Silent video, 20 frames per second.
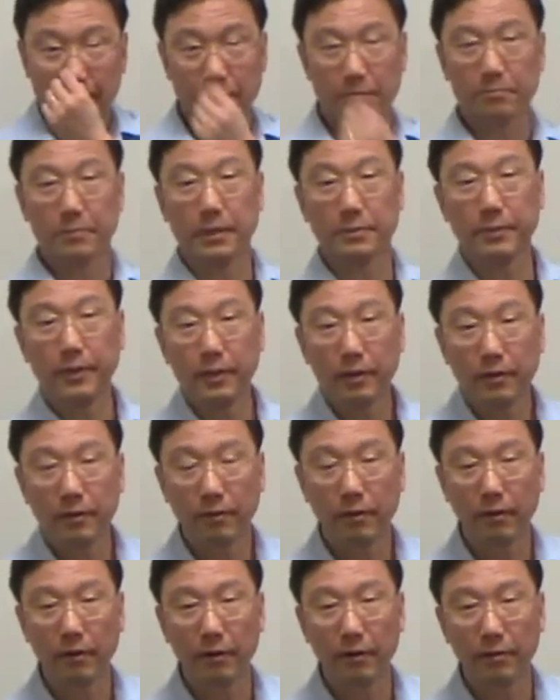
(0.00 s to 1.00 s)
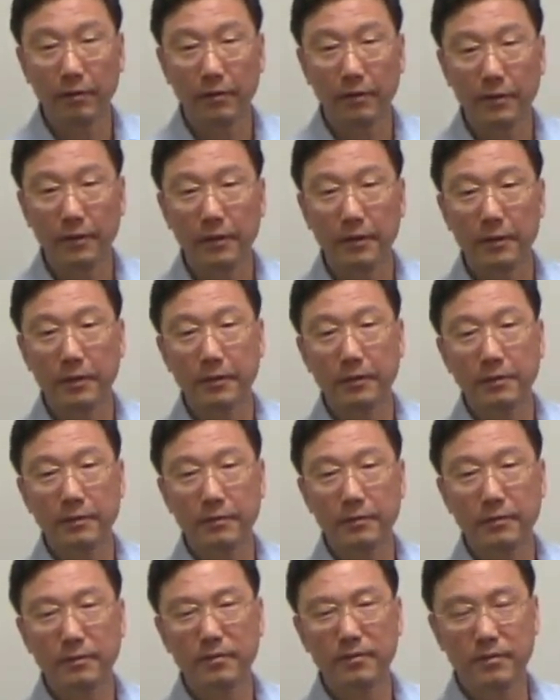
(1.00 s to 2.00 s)
So you can do it
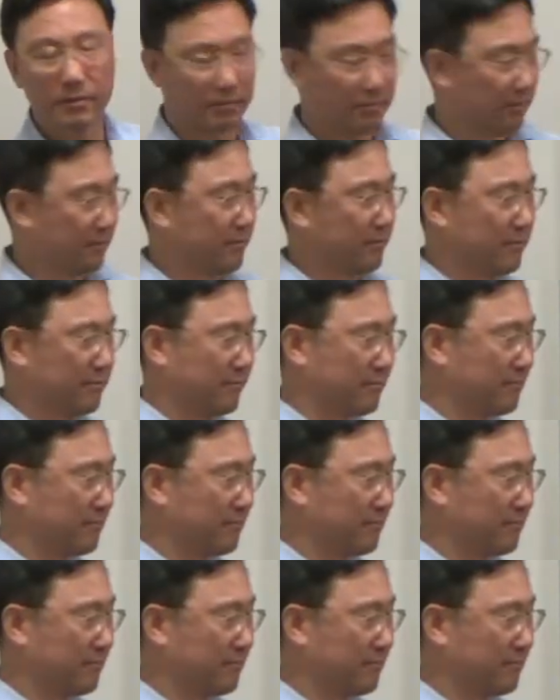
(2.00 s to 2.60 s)
in 2 steps.